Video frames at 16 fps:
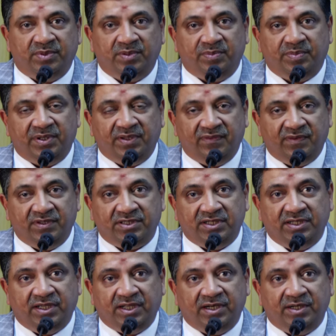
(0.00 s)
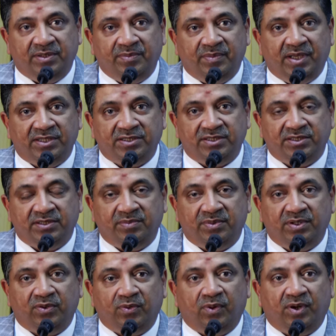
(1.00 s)
previously unimaginable
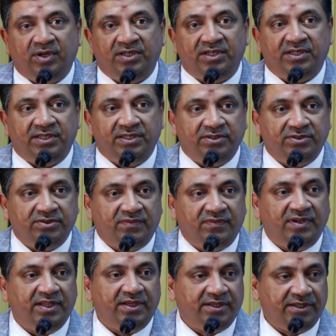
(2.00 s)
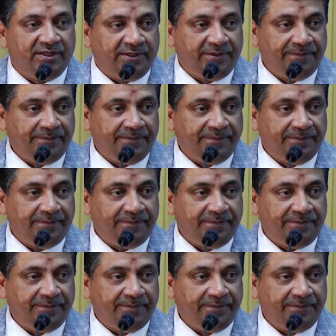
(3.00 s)
quantities of data